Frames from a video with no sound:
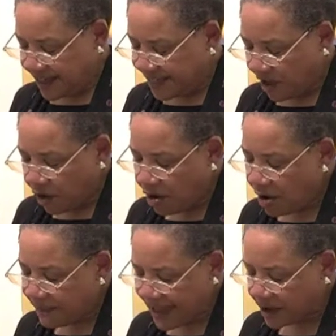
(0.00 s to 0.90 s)
They
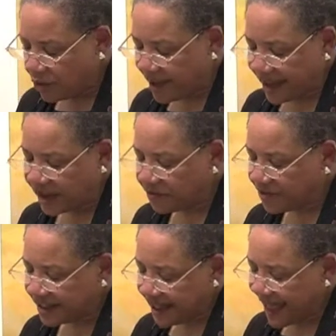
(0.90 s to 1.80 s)
all make way
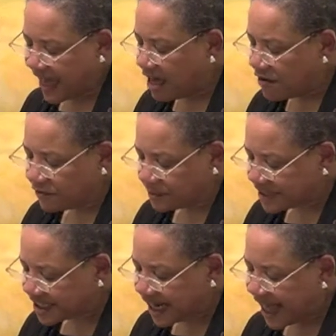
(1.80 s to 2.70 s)
for the gal from
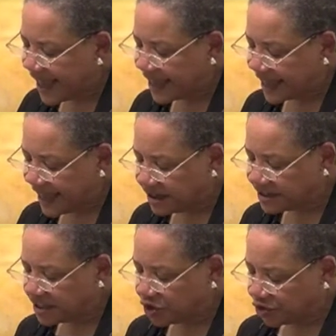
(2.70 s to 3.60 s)
Sly
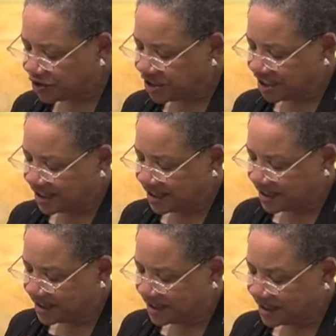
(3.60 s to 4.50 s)
County, Georgia.
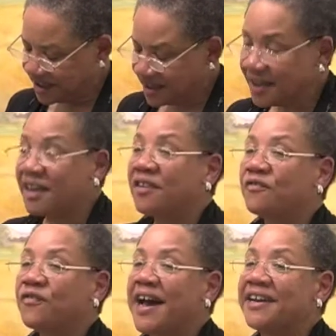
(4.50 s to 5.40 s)

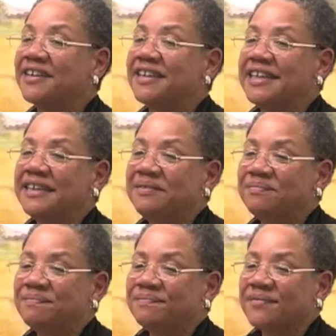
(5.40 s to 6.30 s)
Finally,
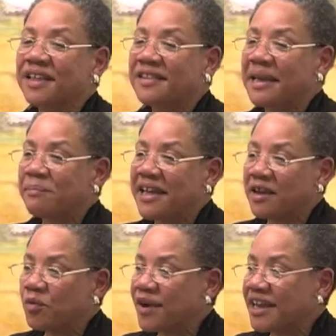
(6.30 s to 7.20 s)
they
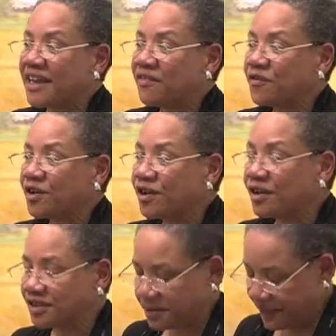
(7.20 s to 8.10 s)
make way for her to